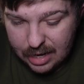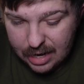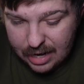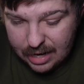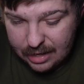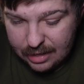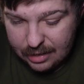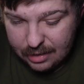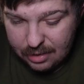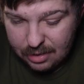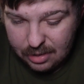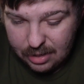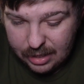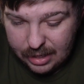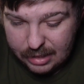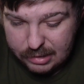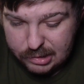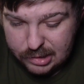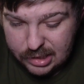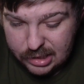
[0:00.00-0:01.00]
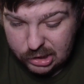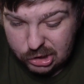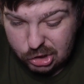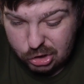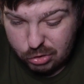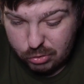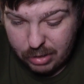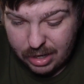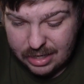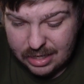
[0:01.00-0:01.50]
And I think
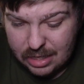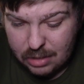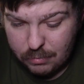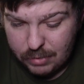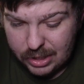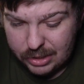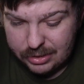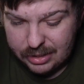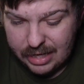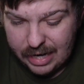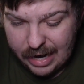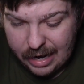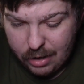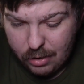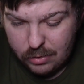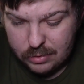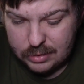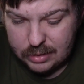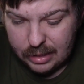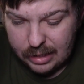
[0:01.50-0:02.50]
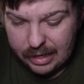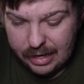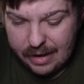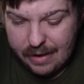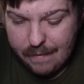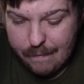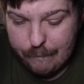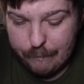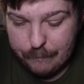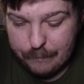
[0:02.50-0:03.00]
striking while the iron's
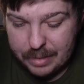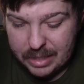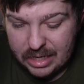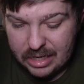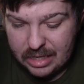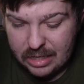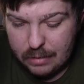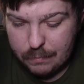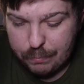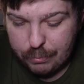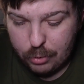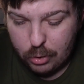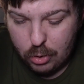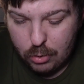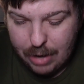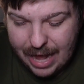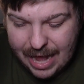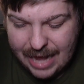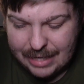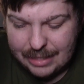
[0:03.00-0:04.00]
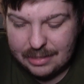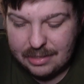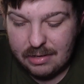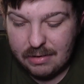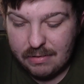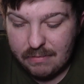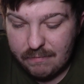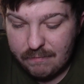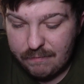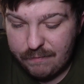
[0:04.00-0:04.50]
hot and being
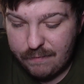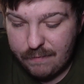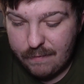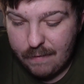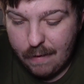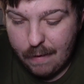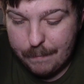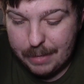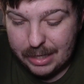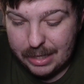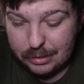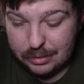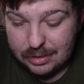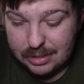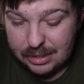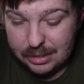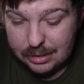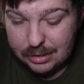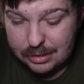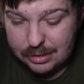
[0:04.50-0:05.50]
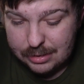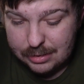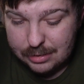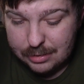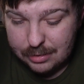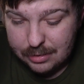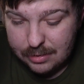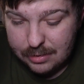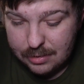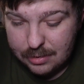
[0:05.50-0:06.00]
proactive about
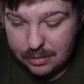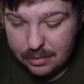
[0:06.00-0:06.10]
this